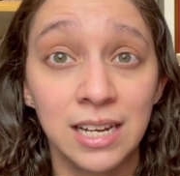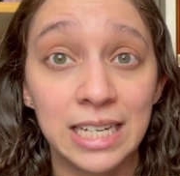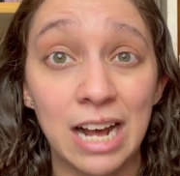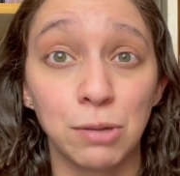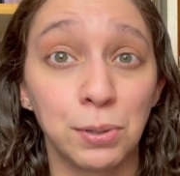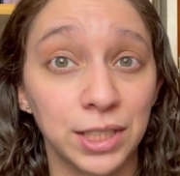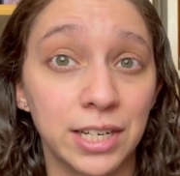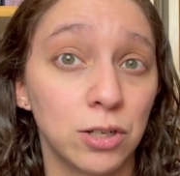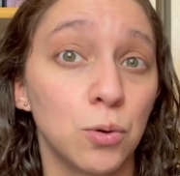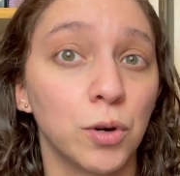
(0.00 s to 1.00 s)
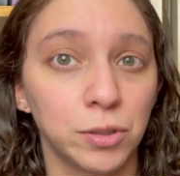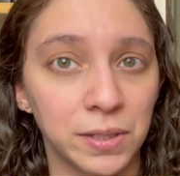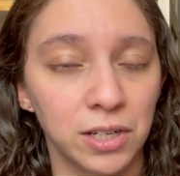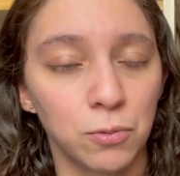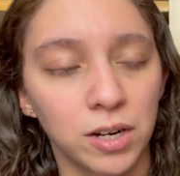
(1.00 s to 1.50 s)
to how the political world
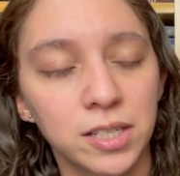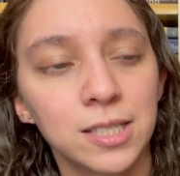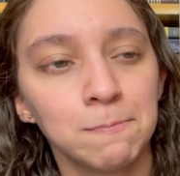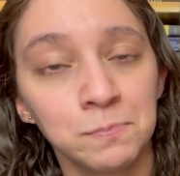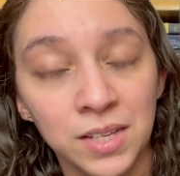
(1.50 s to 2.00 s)
building works